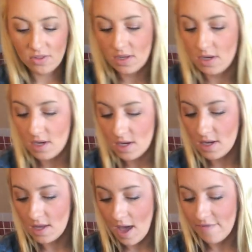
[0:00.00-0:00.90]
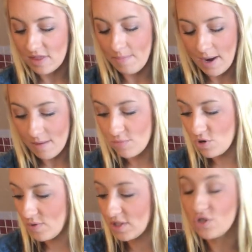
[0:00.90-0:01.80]
The
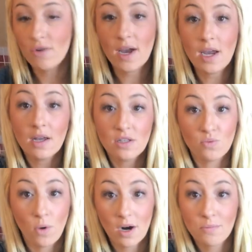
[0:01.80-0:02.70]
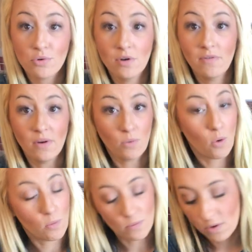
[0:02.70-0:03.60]
bamboo is great, it's waterproof,
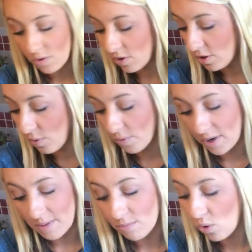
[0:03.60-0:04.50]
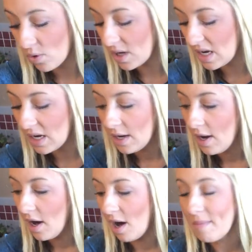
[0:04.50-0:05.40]
it won't get moldy.
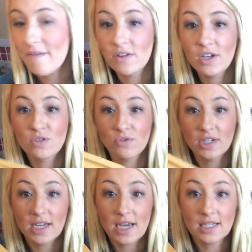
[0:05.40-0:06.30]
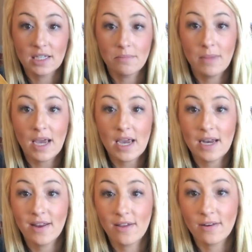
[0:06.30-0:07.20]
Everything's really nicely
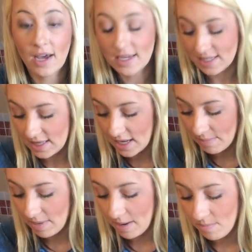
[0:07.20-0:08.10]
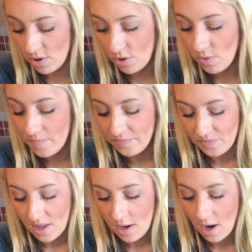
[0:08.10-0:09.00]
made, nice thick bamboo.
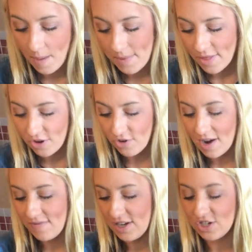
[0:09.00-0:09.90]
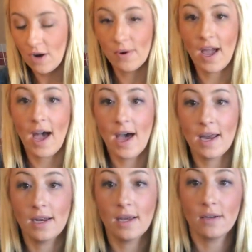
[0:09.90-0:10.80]
Another great feature I wanna
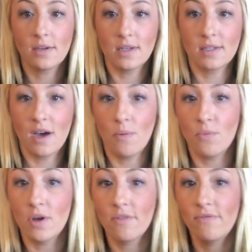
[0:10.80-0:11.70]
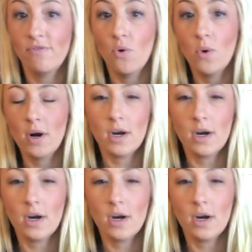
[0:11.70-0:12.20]
add, it does come with four.